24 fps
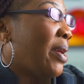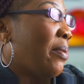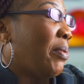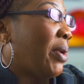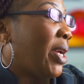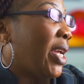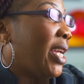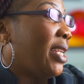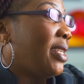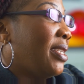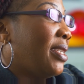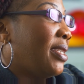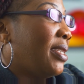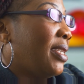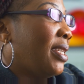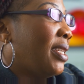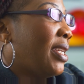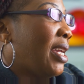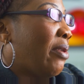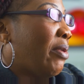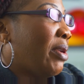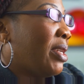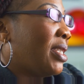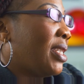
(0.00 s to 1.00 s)
them get
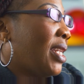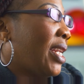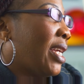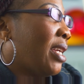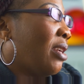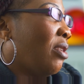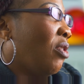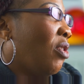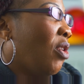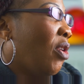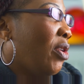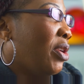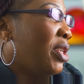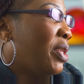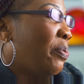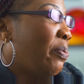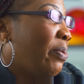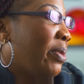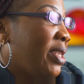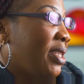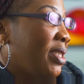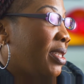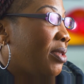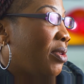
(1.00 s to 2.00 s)
sick, I was like, God,
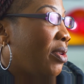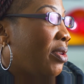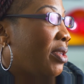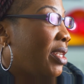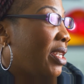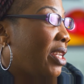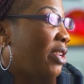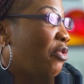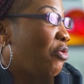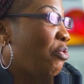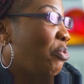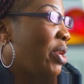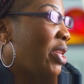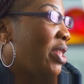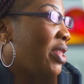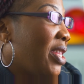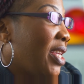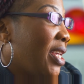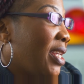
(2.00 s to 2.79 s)
please don't give me